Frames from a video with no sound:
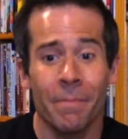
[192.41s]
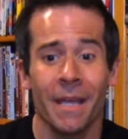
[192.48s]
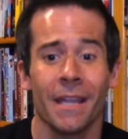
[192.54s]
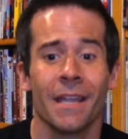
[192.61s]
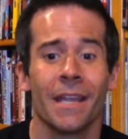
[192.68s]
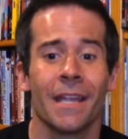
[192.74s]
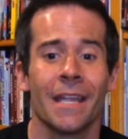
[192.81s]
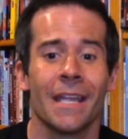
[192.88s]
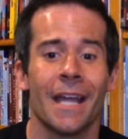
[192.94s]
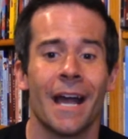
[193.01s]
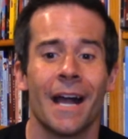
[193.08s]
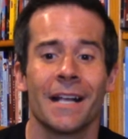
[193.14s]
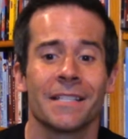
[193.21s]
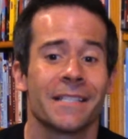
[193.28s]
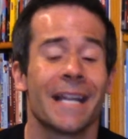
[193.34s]
Picking
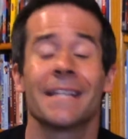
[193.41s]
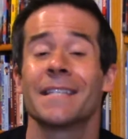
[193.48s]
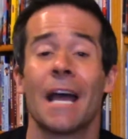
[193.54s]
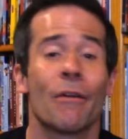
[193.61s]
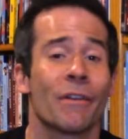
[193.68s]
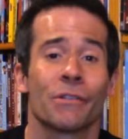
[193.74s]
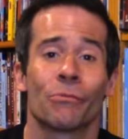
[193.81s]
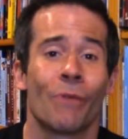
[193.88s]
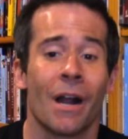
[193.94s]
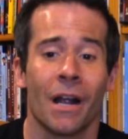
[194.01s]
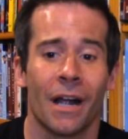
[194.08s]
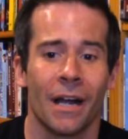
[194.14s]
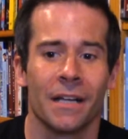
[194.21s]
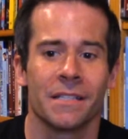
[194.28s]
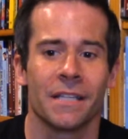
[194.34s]
stands out as
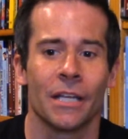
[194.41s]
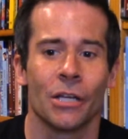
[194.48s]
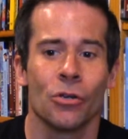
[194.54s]
Rock Hudson,